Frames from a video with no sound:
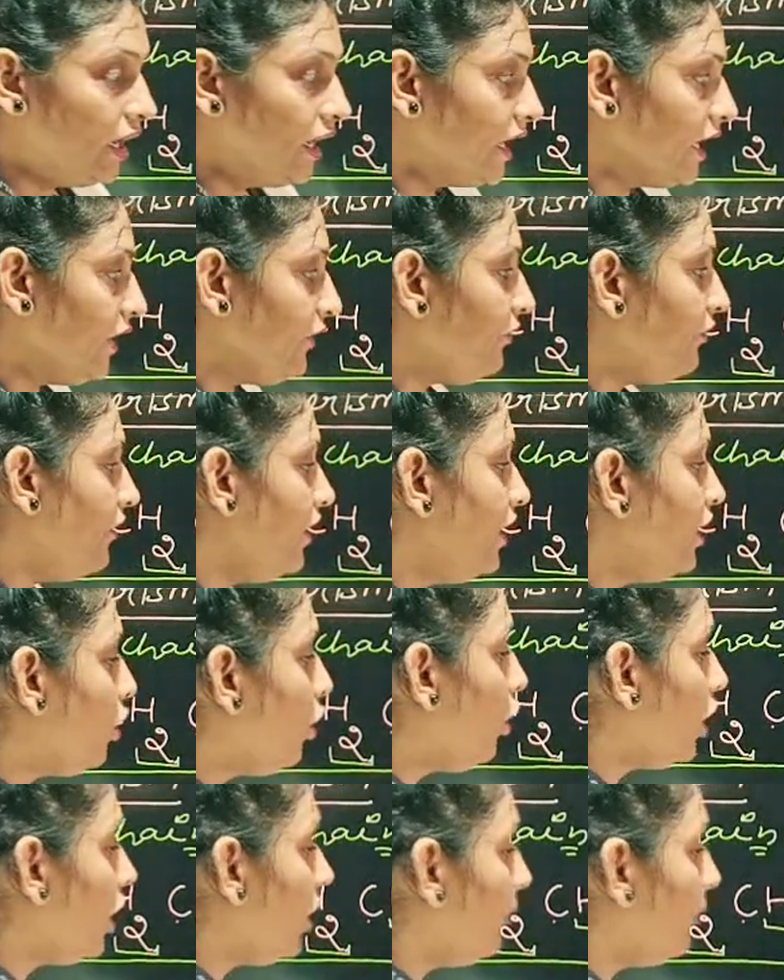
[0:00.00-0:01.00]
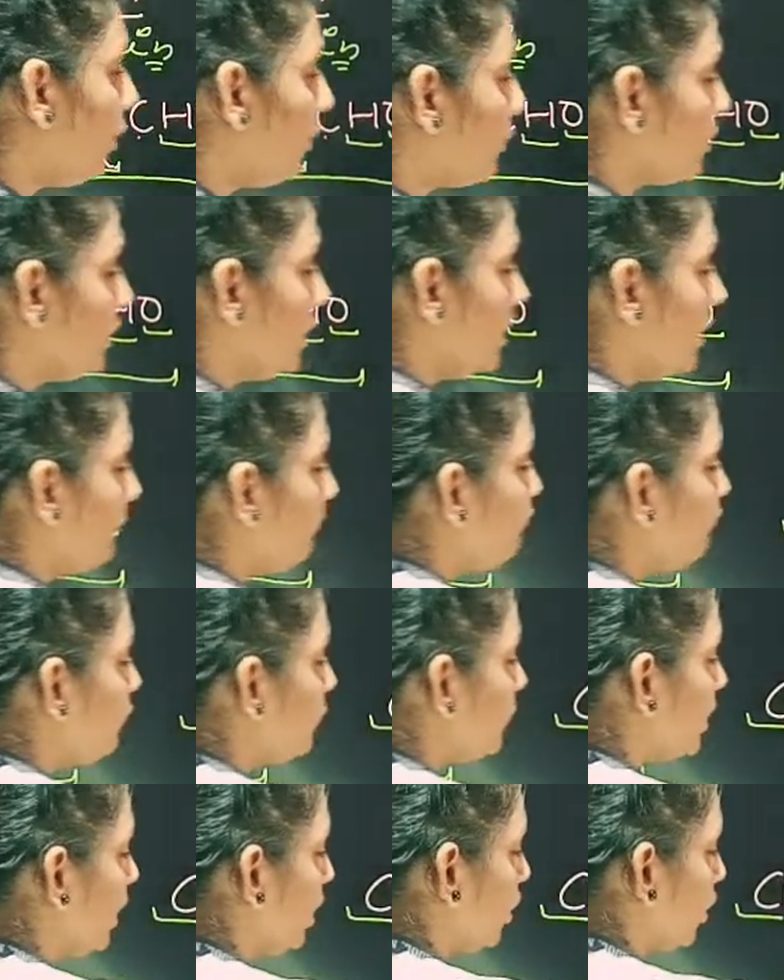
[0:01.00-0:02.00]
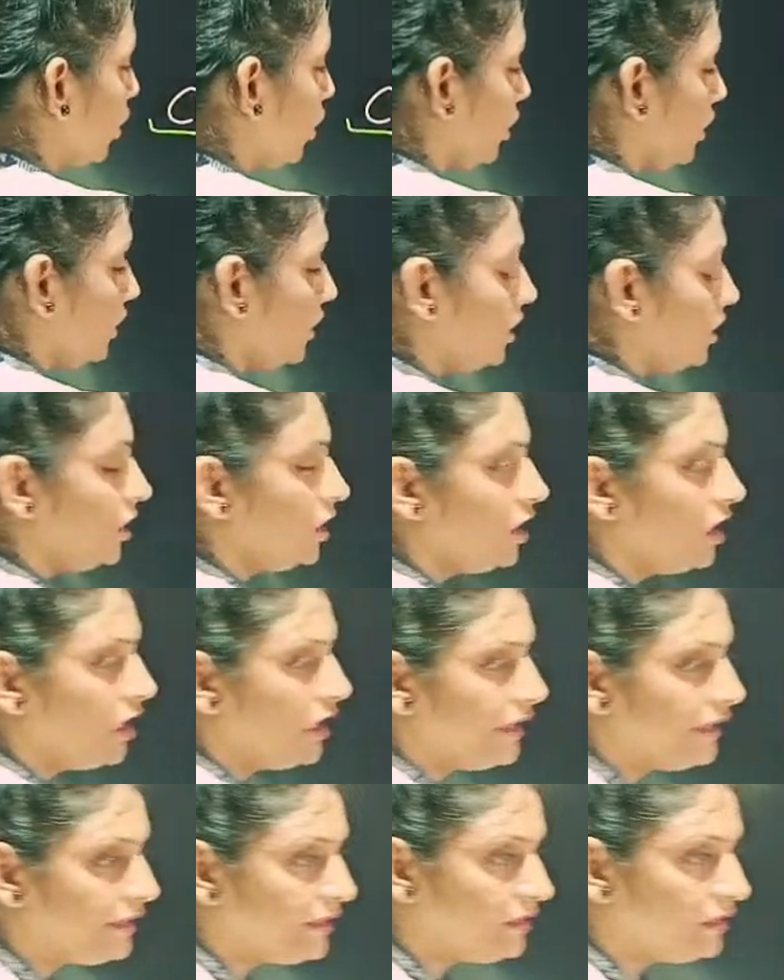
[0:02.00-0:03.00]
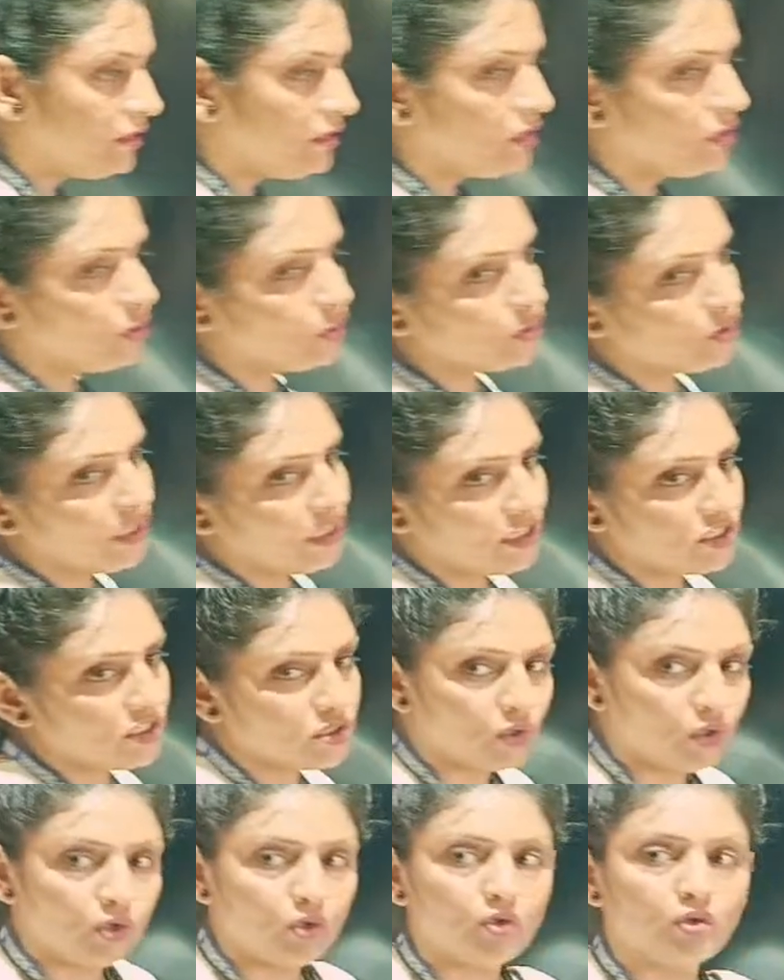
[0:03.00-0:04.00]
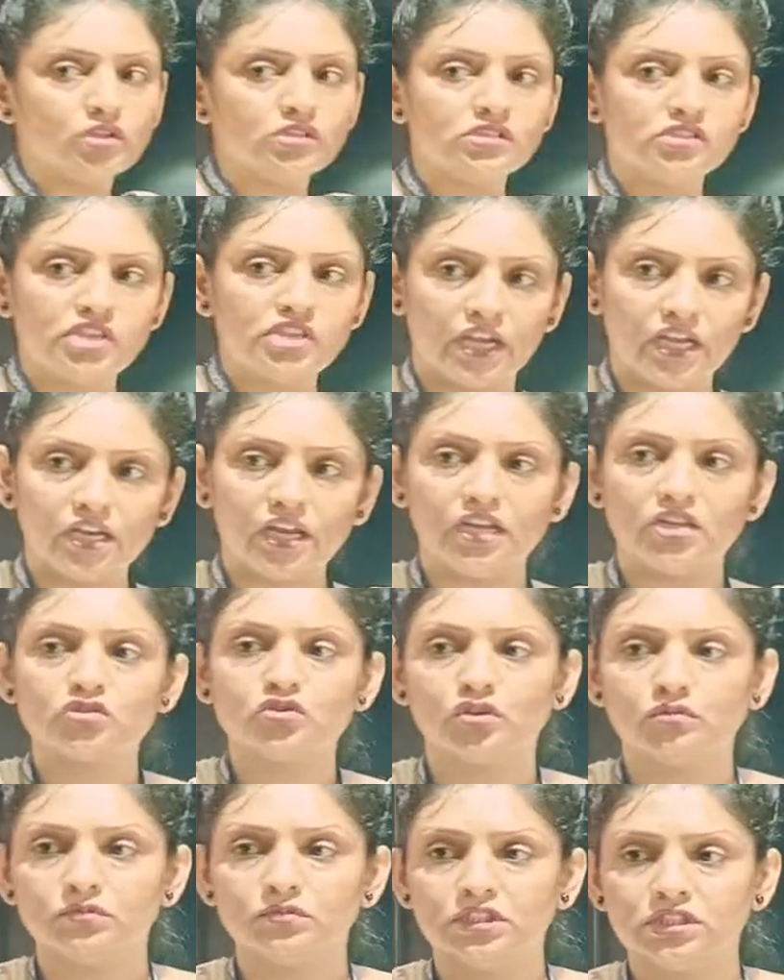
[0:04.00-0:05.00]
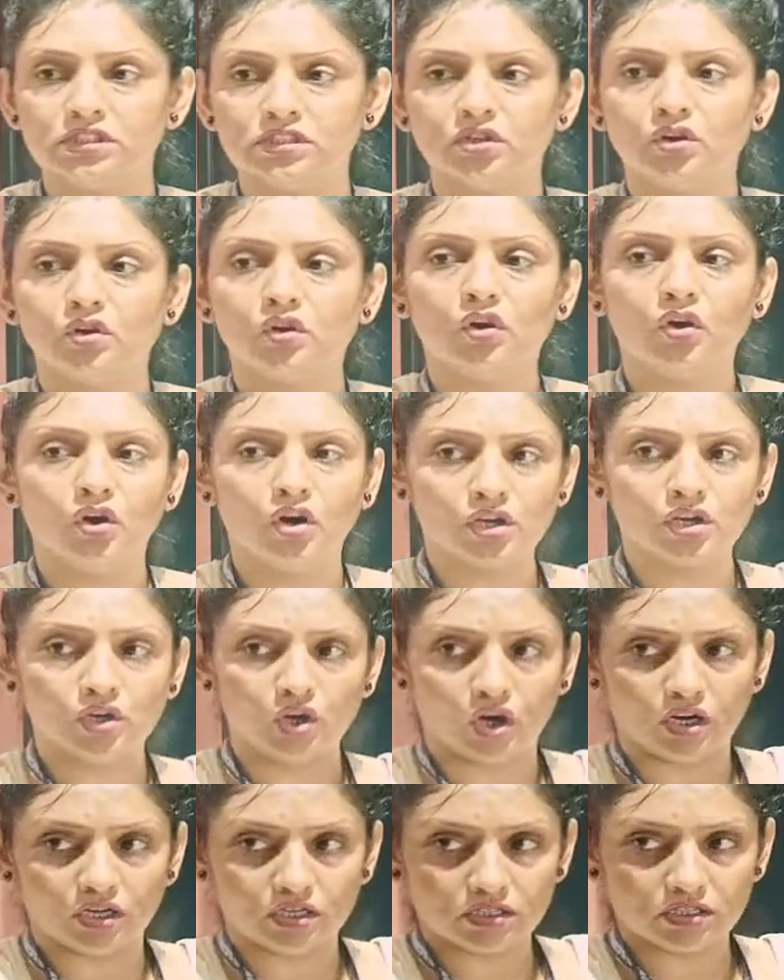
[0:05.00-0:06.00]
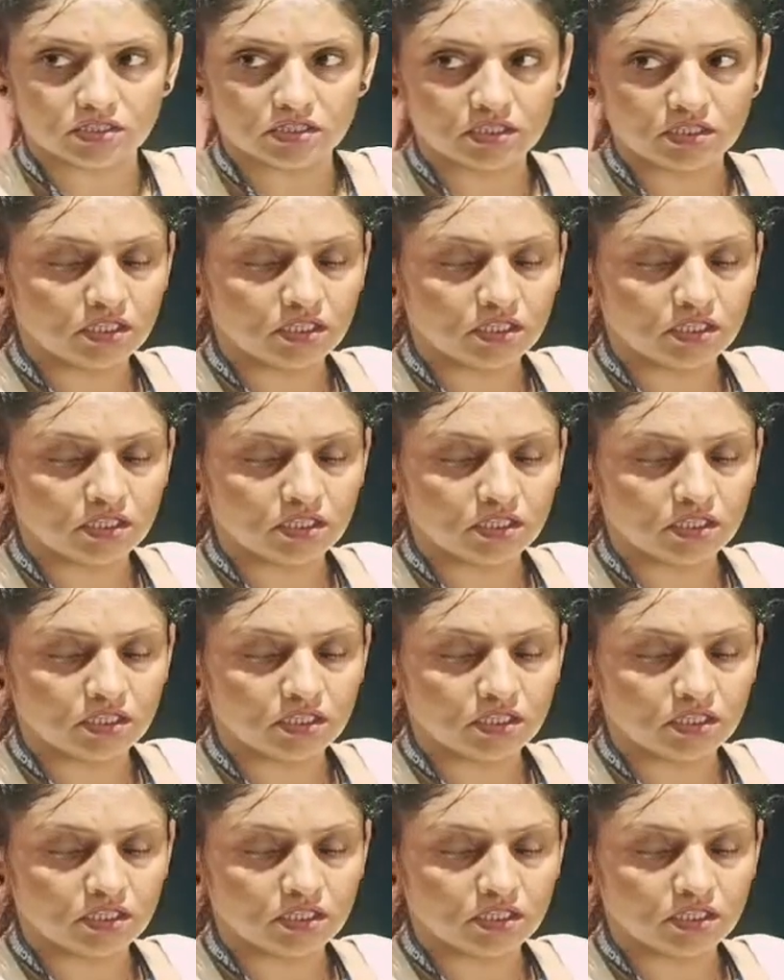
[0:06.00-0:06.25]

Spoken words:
If we talk about the ketone, do they show chain isomer or not?